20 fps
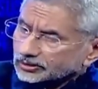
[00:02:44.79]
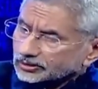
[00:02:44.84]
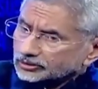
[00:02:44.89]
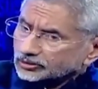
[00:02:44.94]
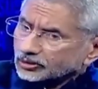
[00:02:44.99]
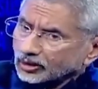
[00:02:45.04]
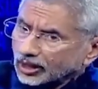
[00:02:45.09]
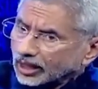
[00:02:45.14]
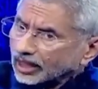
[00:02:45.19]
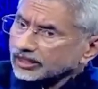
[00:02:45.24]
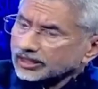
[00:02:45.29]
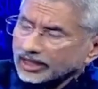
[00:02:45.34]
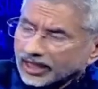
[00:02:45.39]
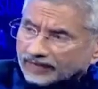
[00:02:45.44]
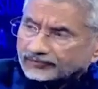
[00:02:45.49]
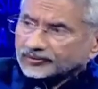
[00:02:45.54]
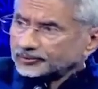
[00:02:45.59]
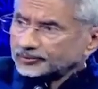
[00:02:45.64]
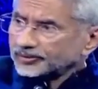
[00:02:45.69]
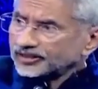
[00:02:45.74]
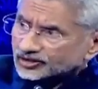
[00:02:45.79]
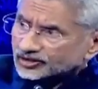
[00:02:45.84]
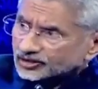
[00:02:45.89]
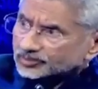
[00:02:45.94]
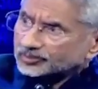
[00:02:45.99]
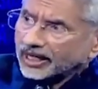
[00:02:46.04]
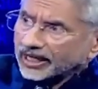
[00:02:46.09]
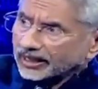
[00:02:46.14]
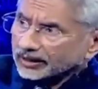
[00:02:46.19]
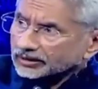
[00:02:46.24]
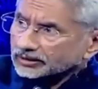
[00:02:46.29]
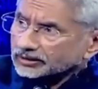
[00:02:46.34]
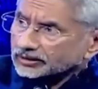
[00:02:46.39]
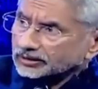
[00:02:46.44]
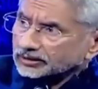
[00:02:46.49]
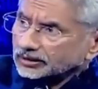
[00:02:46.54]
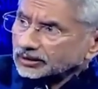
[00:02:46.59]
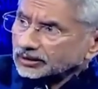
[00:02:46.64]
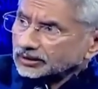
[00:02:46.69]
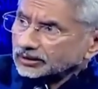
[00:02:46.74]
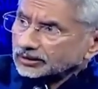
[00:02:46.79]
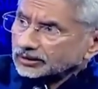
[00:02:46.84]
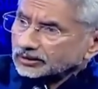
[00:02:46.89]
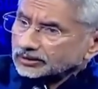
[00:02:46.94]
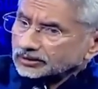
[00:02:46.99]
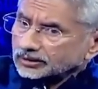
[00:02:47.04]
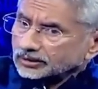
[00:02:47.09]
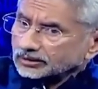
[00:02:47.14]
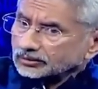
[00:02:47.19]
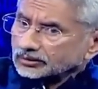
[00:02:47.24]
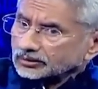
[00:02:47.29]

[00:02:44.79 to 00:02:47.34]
So I have a mixed bag, in